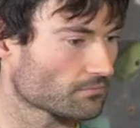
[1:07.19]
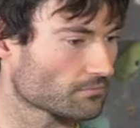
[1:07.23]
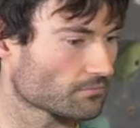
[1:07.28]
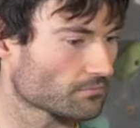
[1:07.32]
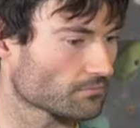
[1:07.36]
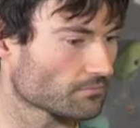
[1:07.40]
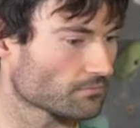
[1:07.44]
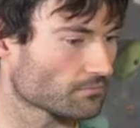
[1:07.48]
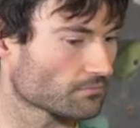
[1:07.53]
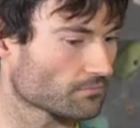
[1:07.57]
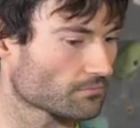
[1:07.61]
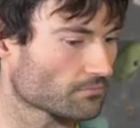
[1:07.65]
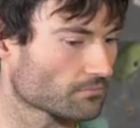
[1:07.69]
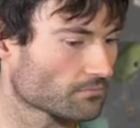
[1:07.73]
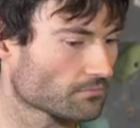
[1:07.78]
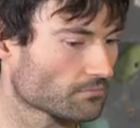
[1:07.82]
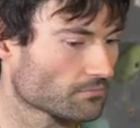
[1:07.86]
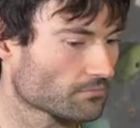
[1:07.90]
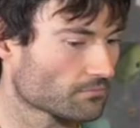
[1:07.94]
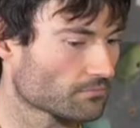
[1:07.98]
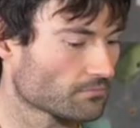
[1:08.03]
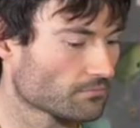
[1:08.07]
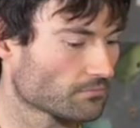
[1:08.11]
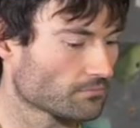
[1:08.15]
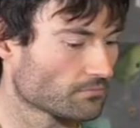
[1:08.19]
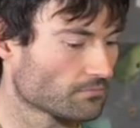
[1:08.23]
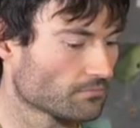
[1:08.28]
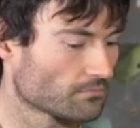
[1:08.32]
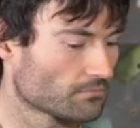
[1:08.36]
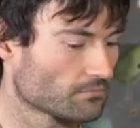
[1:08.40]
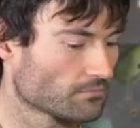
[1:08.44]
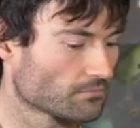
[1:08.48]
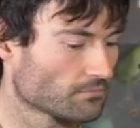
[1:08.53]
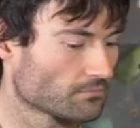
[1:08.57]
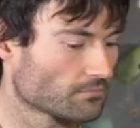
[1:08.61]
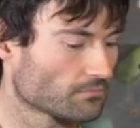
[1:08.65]

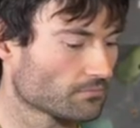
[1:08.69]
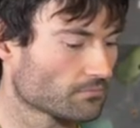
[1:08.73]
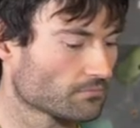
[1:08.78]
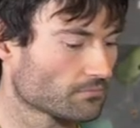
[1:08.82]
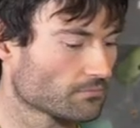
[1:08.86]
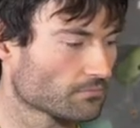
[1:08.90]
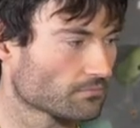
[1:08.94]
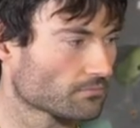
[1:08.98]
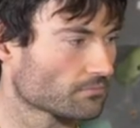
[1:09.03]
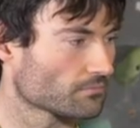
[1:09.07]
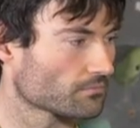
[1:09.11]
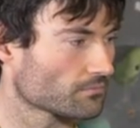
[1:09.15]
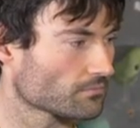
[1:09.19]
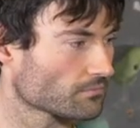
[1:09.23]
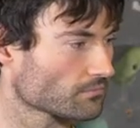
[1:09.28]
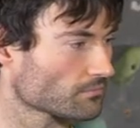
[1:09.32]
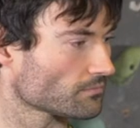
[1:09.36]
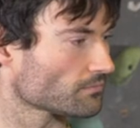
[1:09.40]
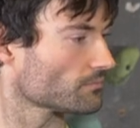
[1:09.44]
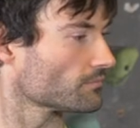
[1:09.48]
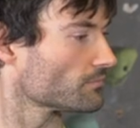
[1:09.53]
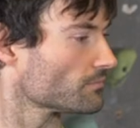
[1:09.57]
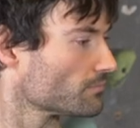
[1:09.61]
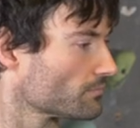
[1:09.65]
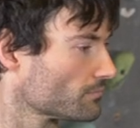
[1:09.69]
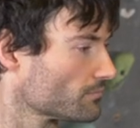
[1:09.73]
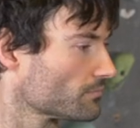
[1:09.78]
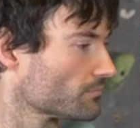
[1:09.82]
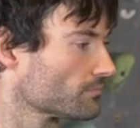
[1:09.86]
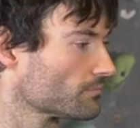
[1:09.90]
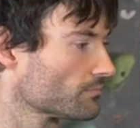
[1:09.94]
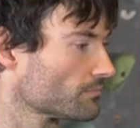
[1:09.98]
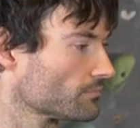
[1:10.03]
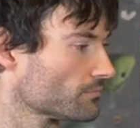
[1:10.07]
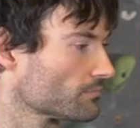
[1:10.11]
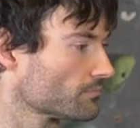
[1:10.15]

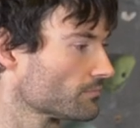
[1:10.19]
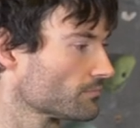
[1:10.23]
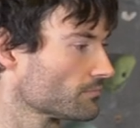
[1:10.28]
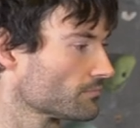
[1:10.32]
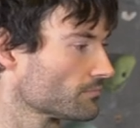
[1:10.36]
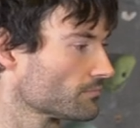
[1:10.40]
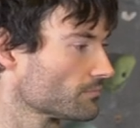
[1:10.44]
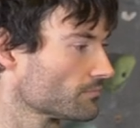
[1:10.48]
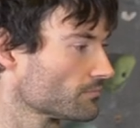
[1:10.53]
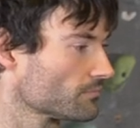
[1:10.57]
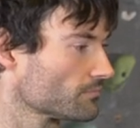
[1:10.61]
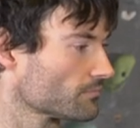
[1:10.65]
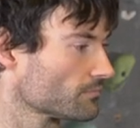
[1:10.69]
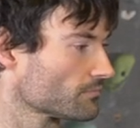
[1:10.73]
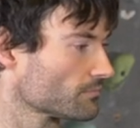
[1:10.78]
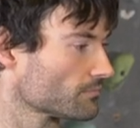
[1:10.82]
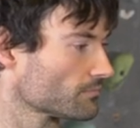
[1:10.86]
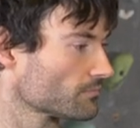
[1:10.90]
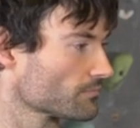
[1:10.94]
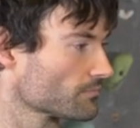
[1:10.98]
(not speaking)